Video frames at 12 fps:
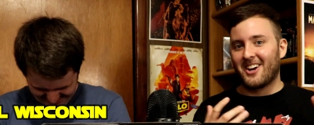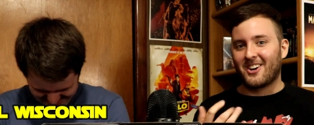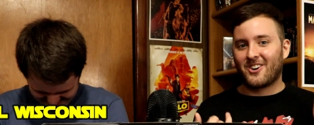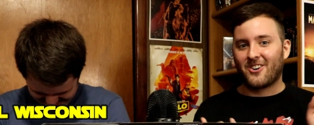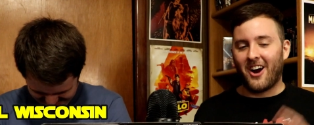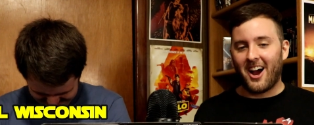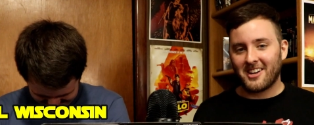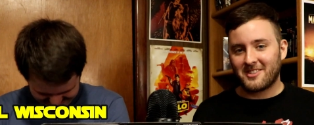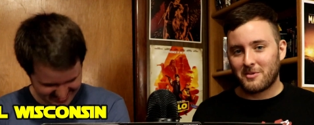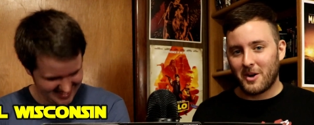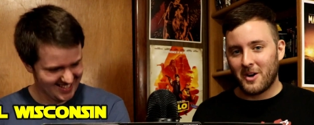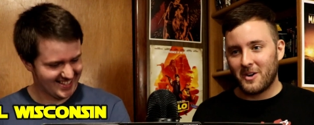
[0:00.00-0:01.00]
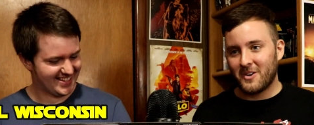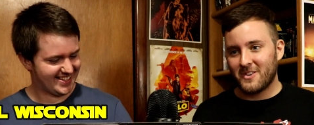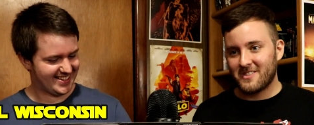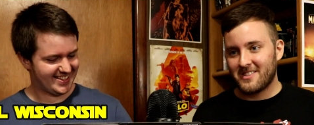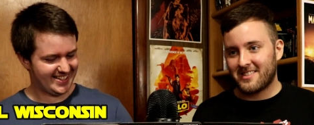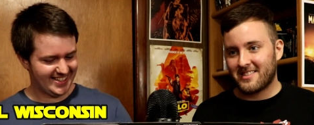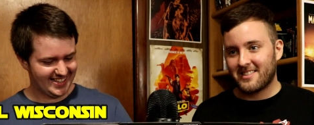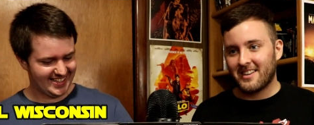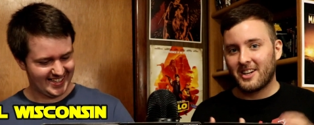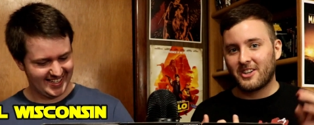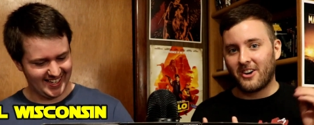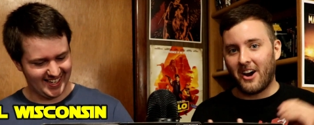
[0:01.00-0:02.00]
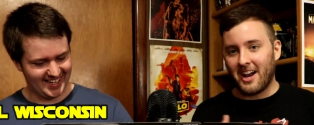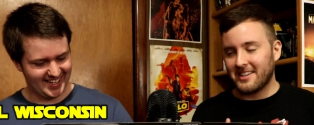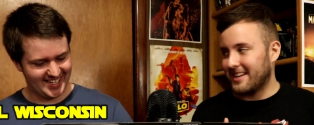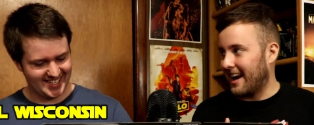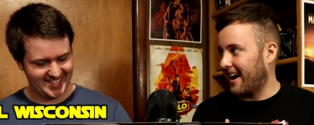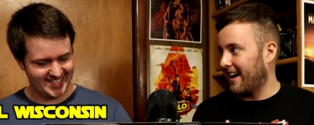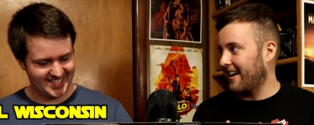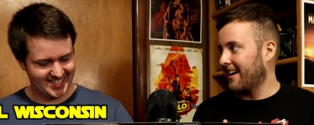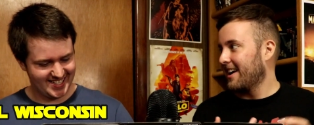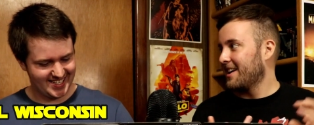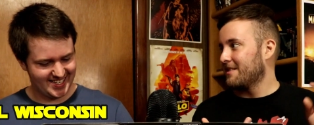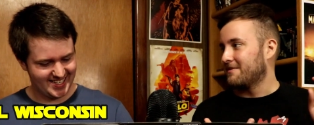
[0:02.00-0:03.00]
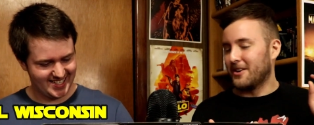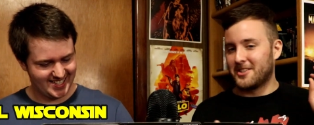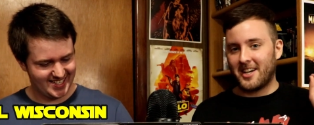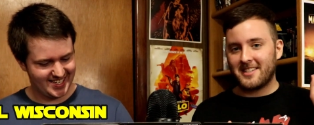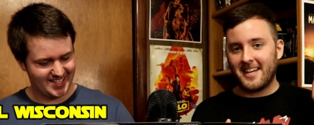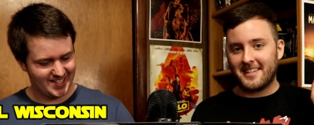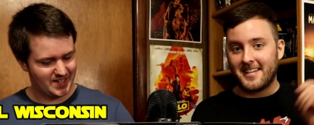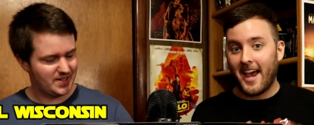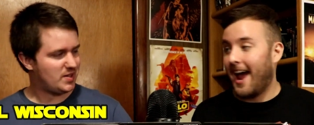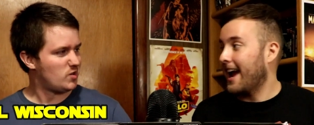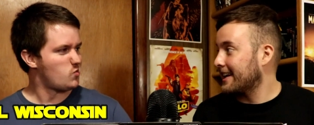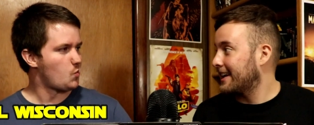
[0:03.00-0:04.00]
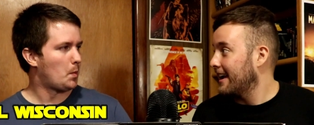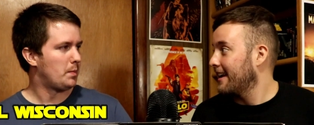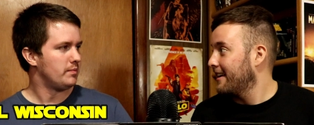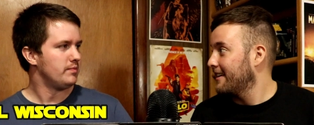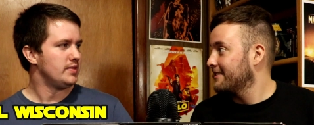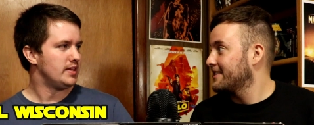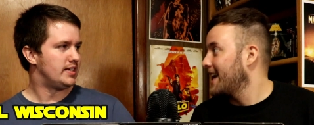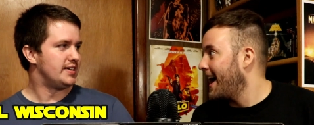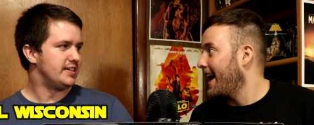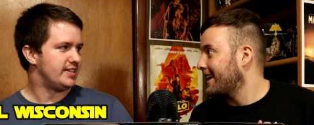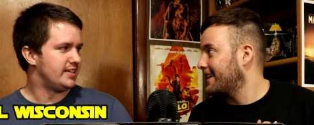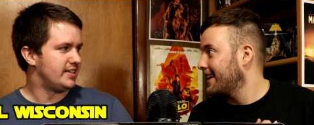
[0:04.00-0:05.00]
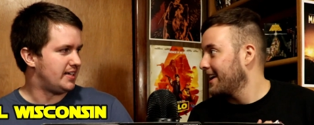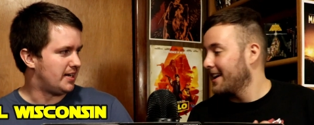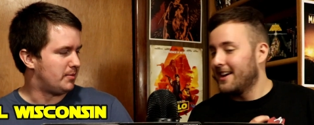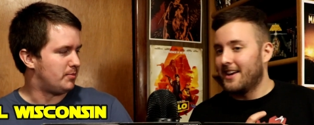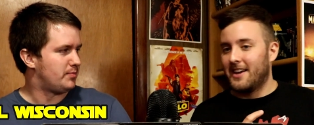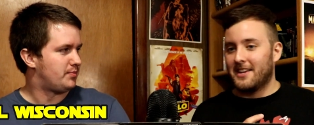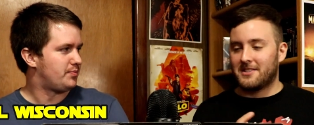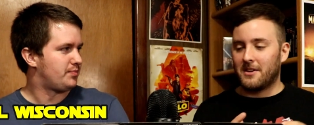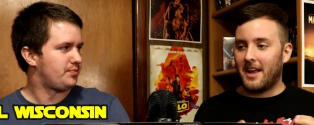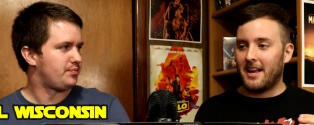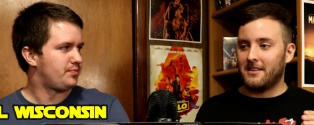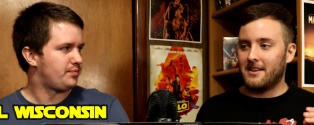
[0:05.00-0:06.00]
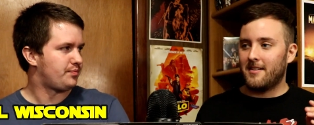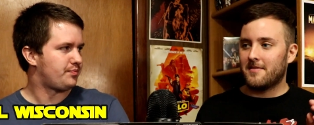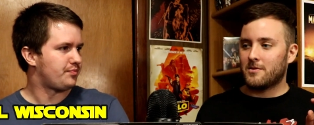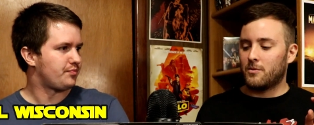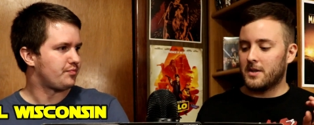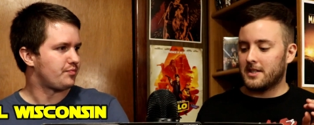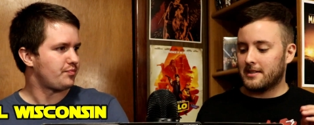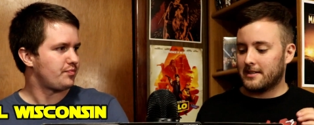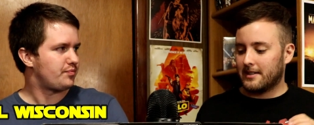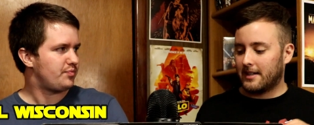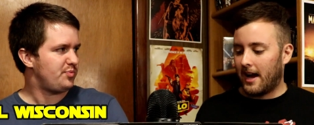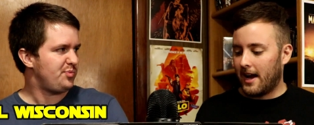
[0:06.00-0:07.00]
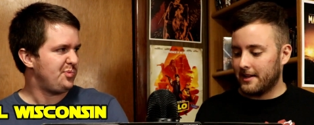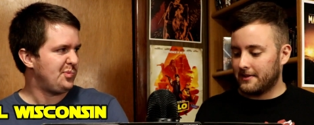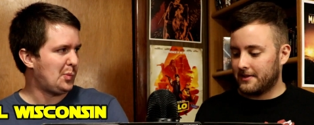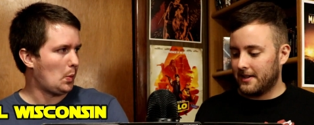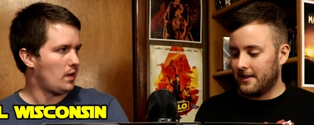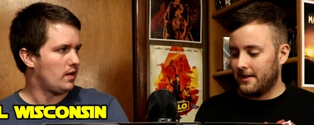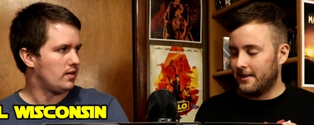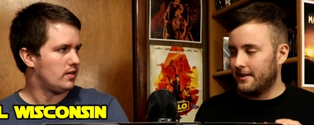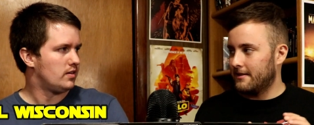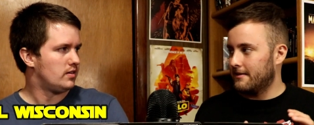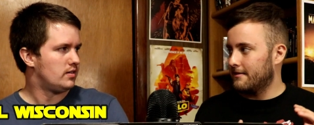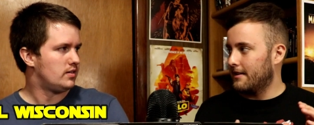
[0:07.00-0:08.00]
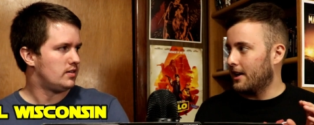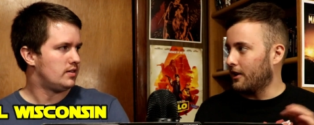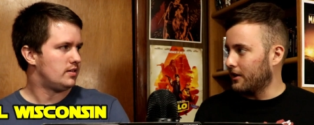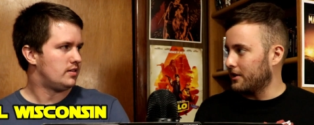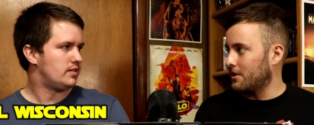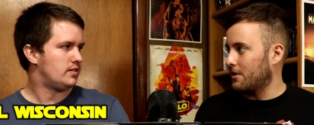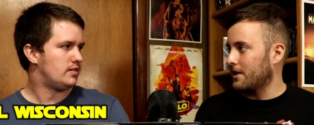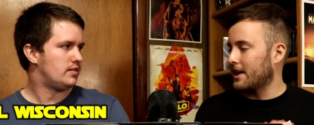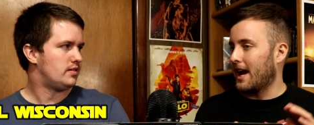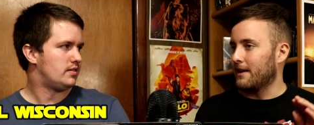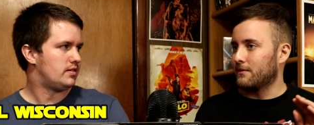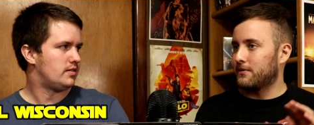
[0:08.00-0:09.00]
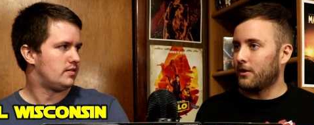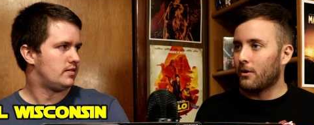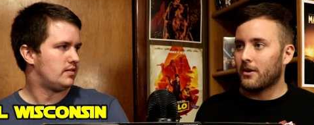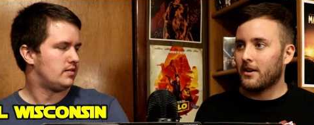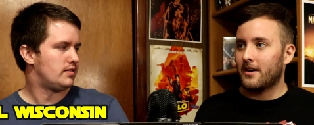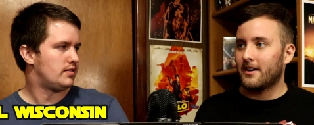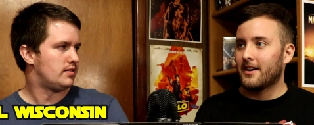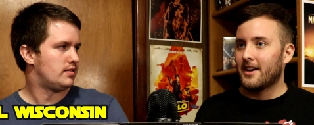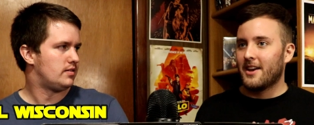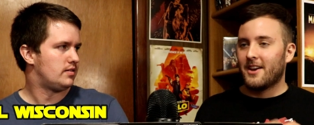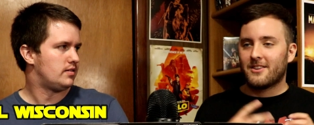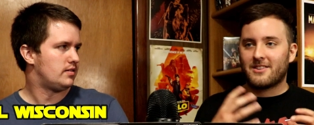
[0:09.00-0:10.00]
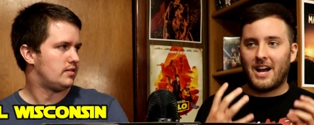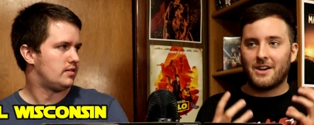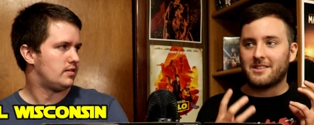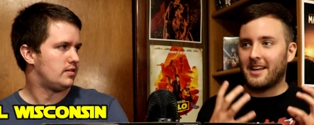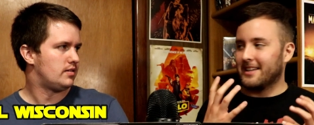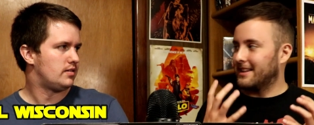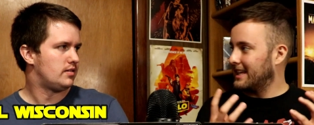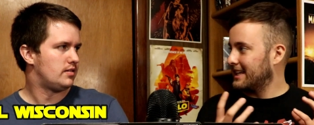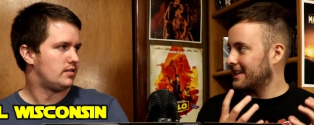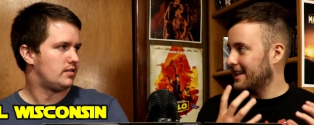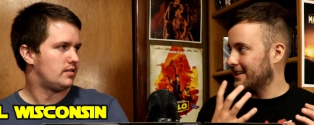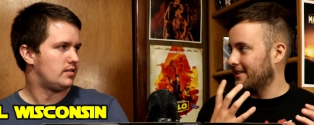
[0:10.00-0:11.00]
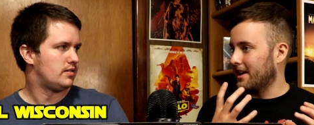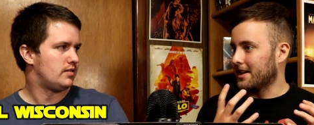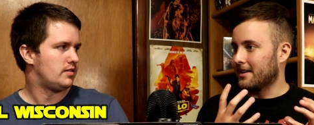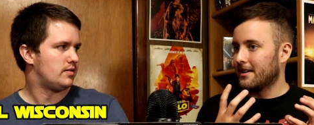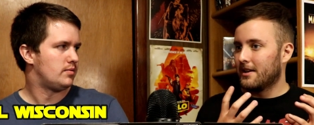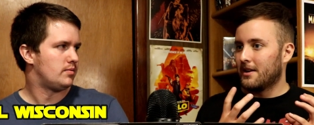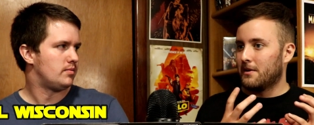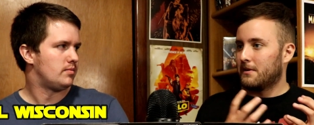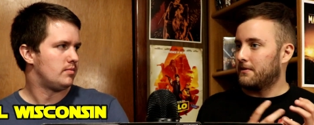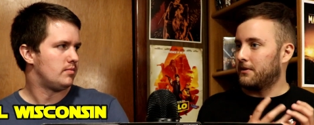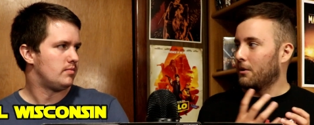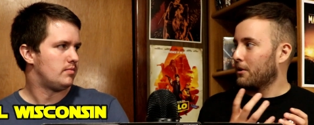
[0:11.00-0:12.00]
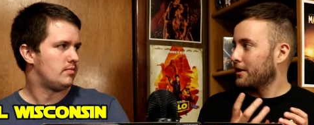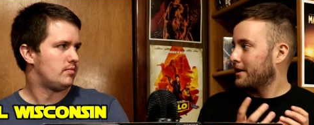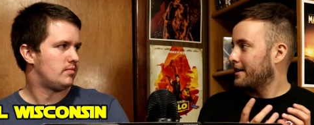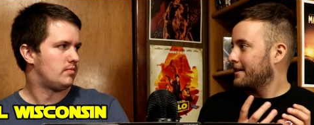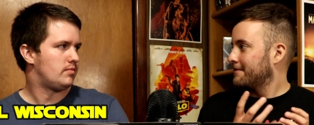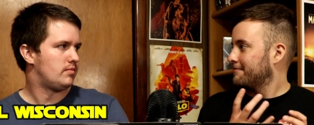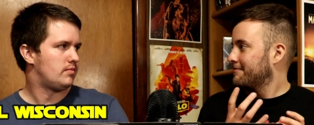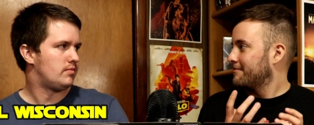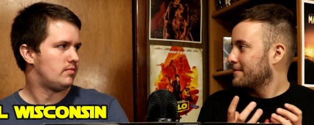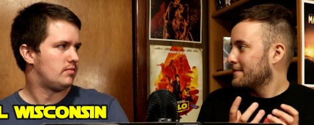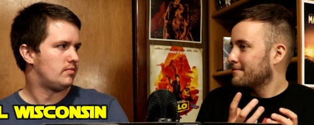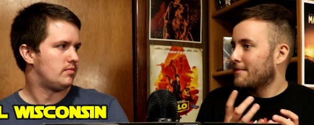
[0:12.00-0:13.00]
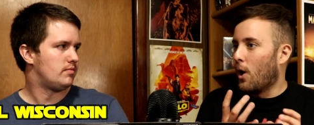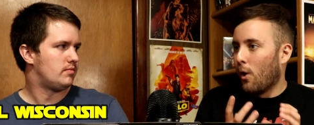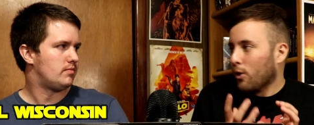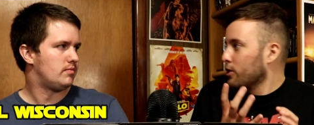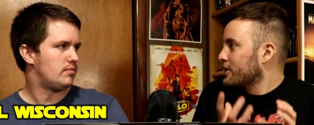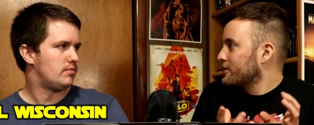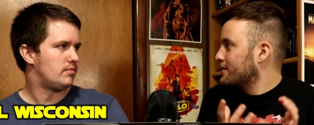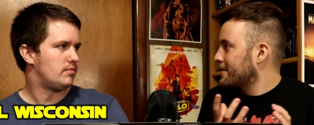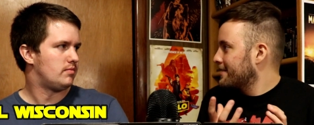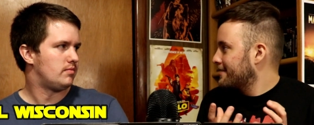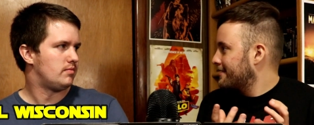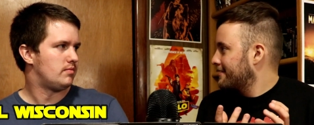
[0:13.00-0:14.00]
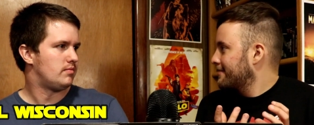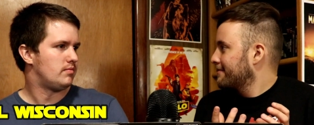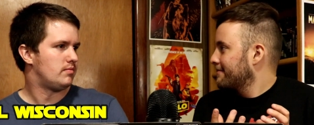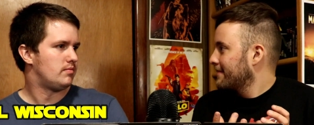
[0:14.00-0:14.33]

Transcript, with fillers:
Speaker 1: Crossroads, Crosshair, Virginia Tech, Tech. Yep. So that leaves Wisconsin, Illinois, and Florida. So I was like thinking like Florida, oranges.